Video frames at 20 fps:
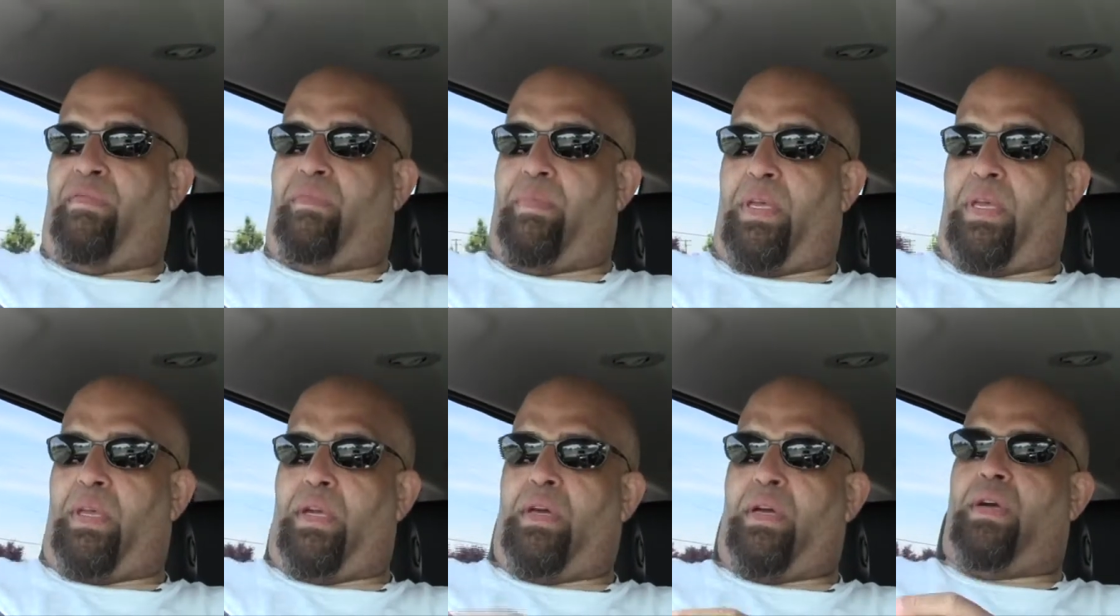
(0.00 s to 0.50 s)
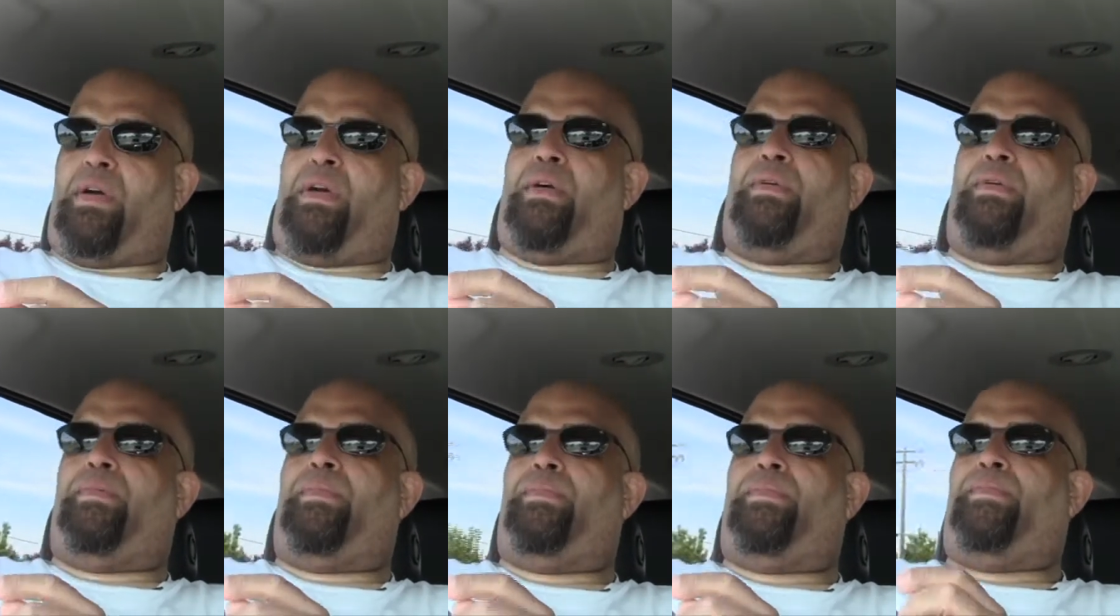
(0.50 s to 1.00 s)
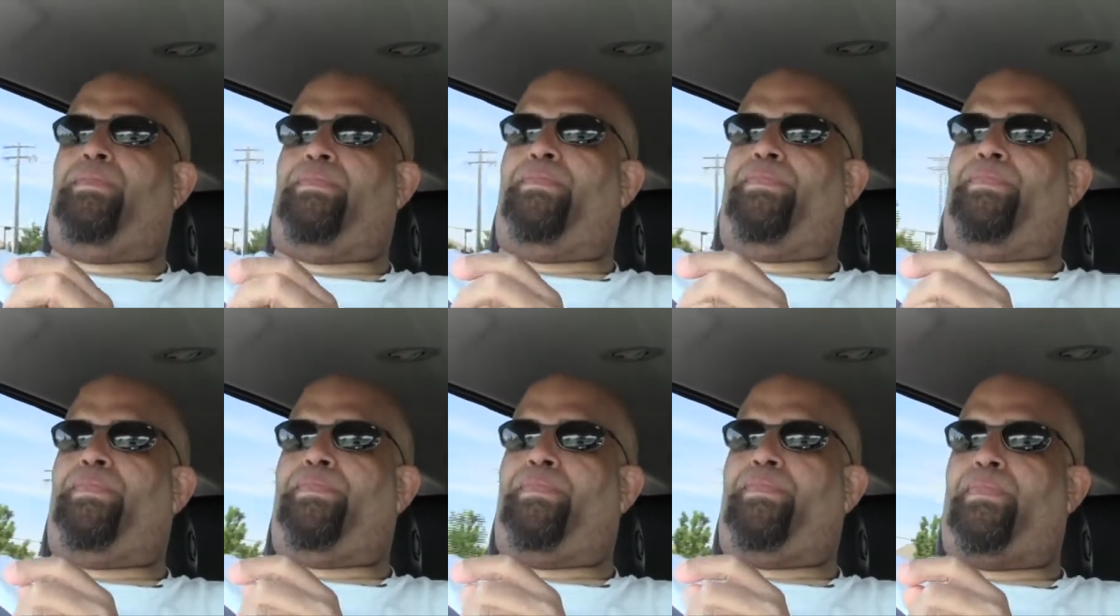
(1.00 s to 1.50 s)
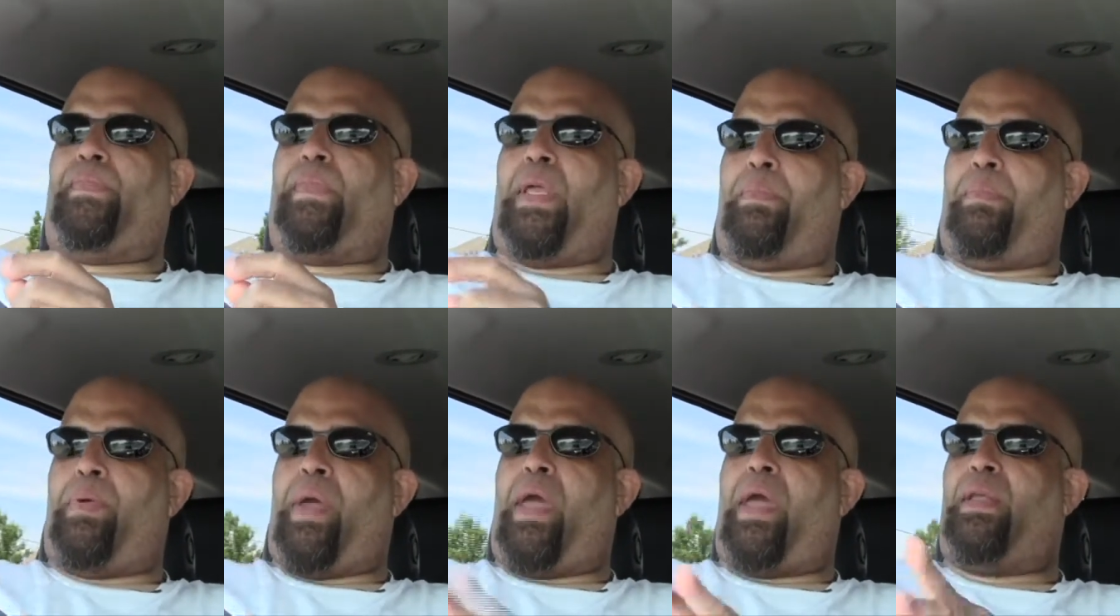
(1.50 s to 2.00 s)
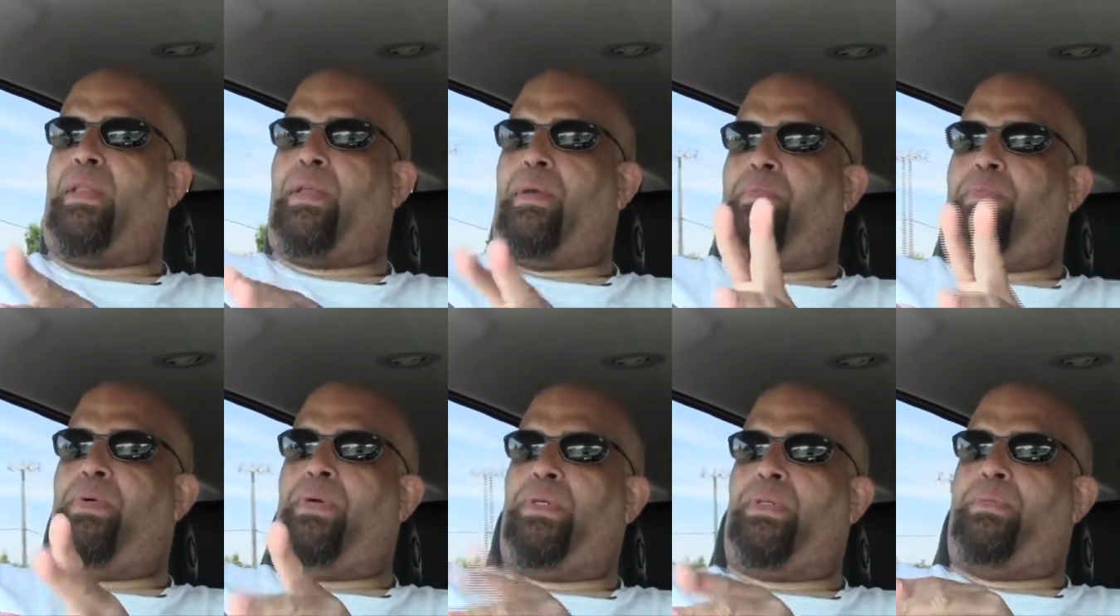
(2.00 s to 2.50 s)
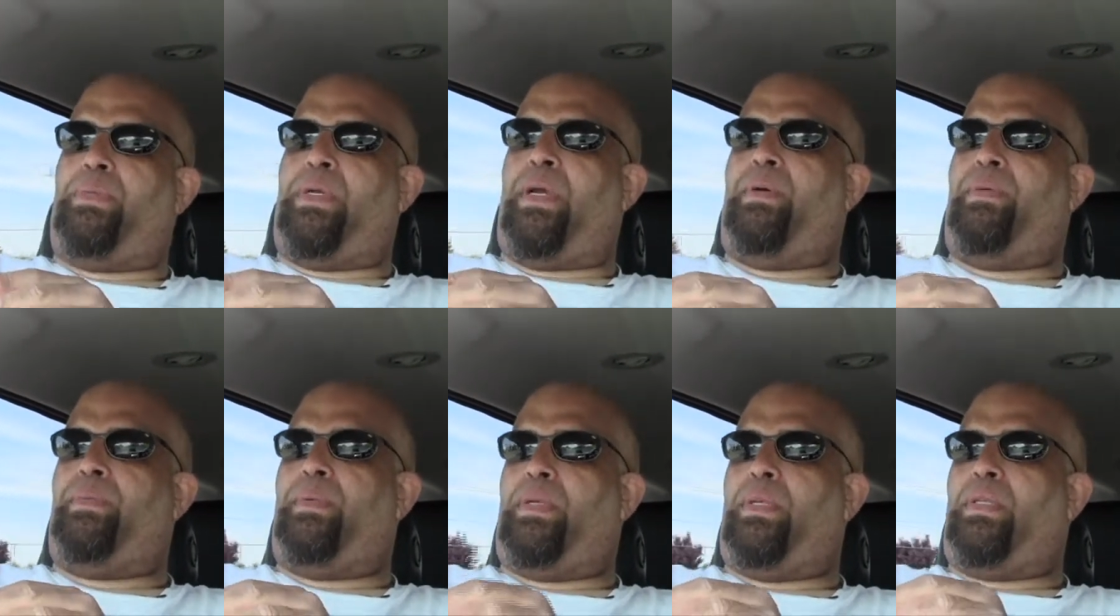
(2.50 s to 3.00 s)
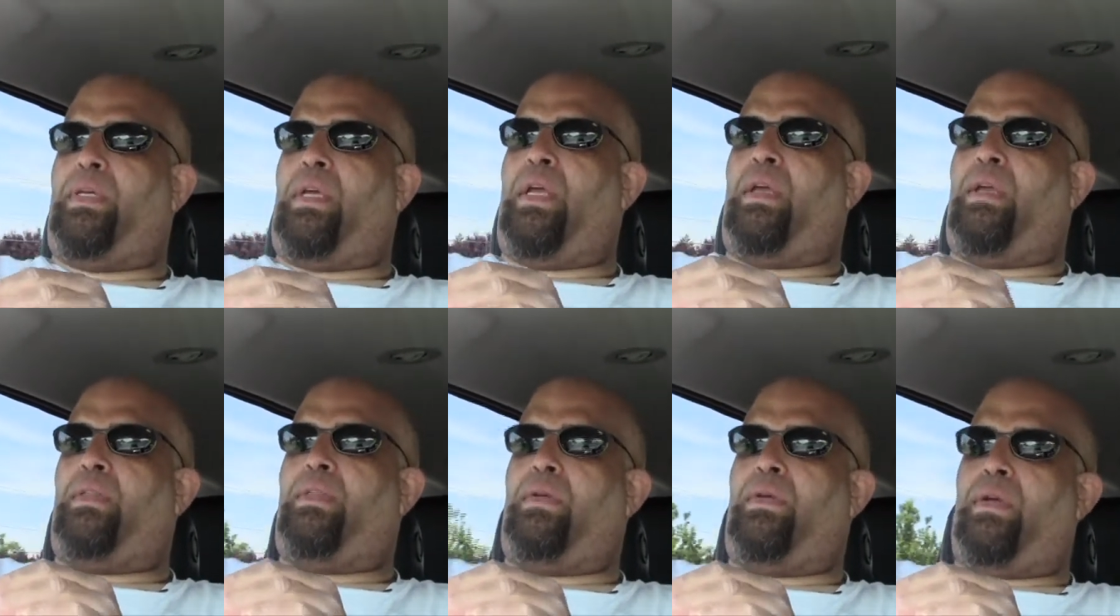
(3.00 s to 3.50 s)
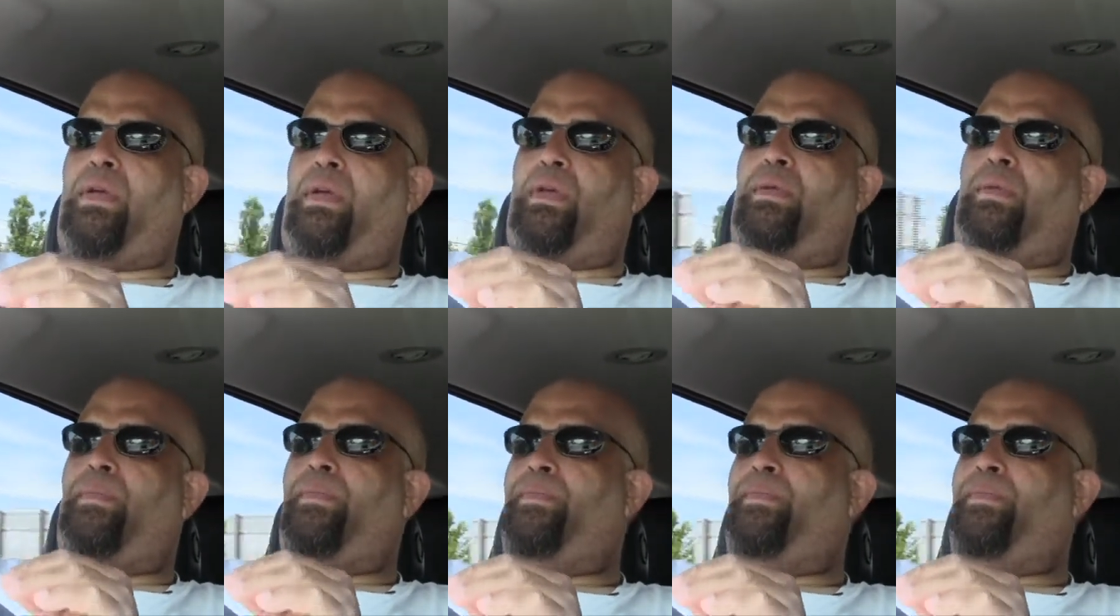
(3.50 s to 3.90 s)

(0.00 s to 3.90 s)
me, they pushed me up into eighth grade.